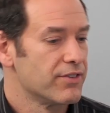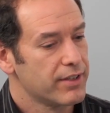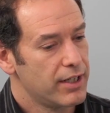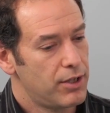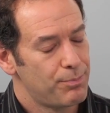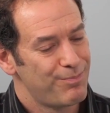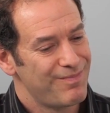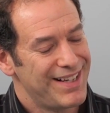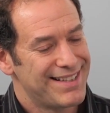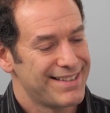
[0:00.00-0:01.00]
because, you know,
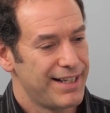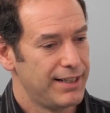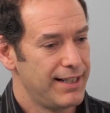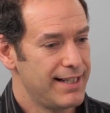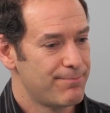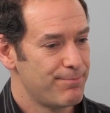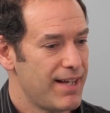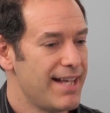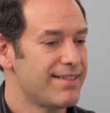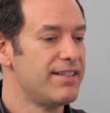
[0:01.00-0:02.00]
it's
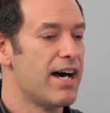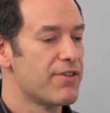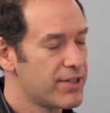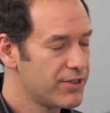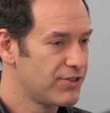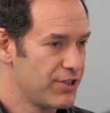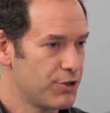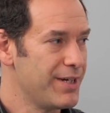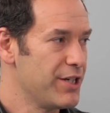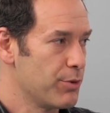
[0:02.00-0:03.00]
another
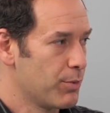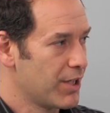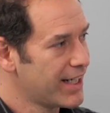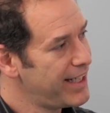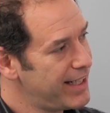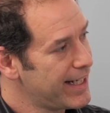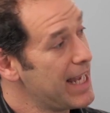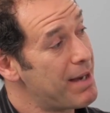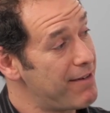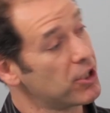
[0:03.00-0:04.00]
situation where Kia
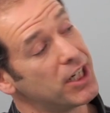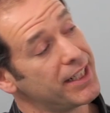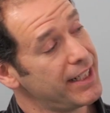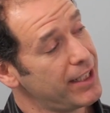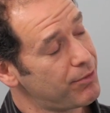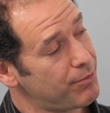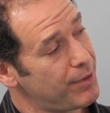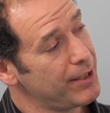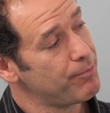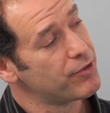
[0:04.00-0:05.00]
came after Hyundai,
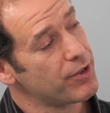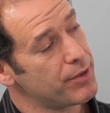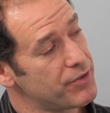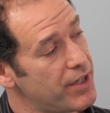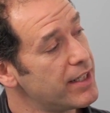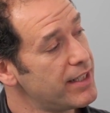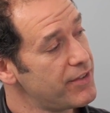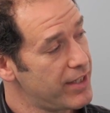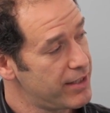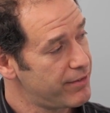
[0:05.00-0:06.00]
right? So there was the Hyundai
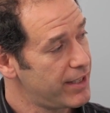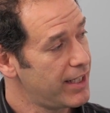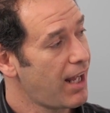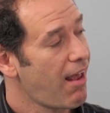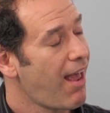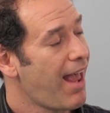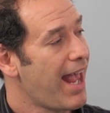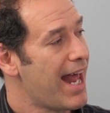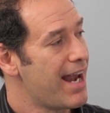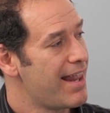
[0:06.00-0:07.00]
Santa Fe,
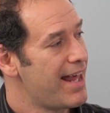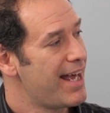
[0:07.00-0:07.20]
and